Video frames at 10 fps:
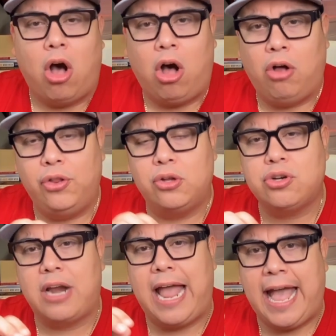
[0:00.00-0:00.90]
All those
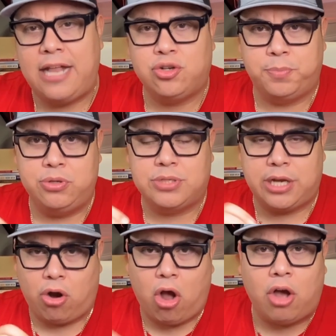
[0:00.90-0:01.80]
are attributes that
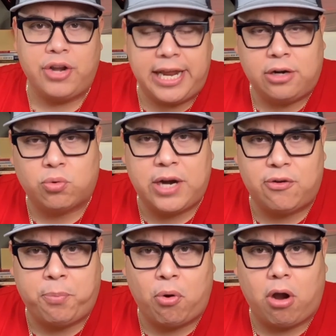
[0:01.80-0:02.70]
are on a credit
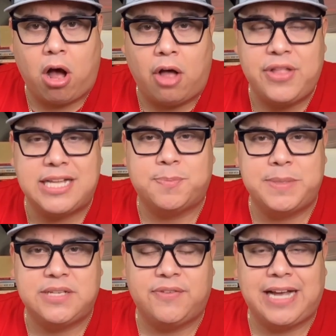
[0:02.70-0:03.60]
report on that
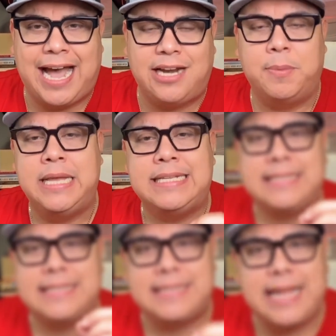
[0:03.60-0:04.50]
specific item.
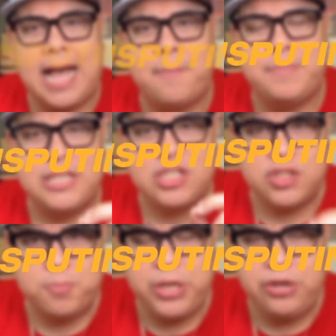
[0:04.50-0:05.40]
Stop
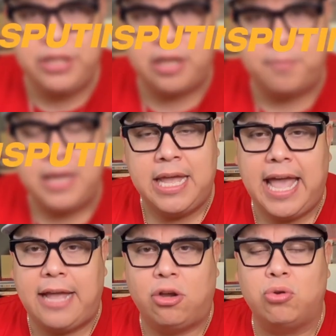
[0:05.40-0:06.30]
disputing them
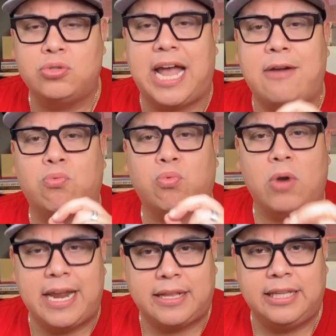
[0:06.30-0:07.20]
and go
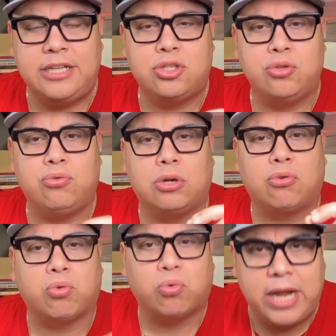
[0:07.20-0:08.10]
directly to the
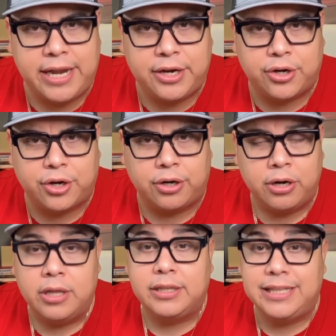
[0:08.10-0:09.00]
creditor.
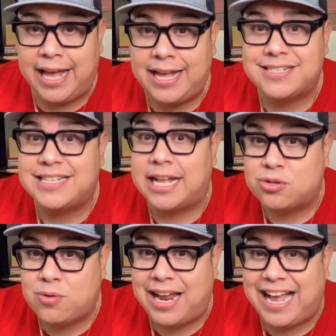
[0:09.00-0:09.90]
Yes, that's
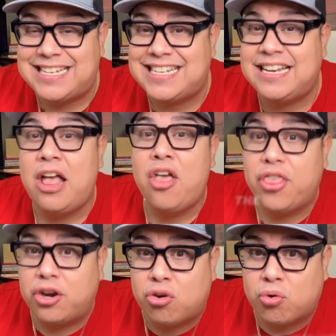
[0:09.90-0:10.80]
right. I said
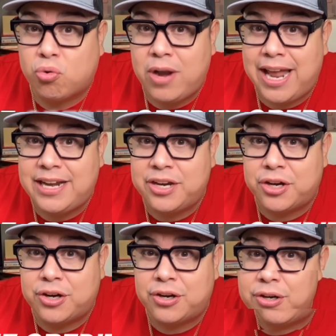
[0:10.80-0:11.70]
the creditor.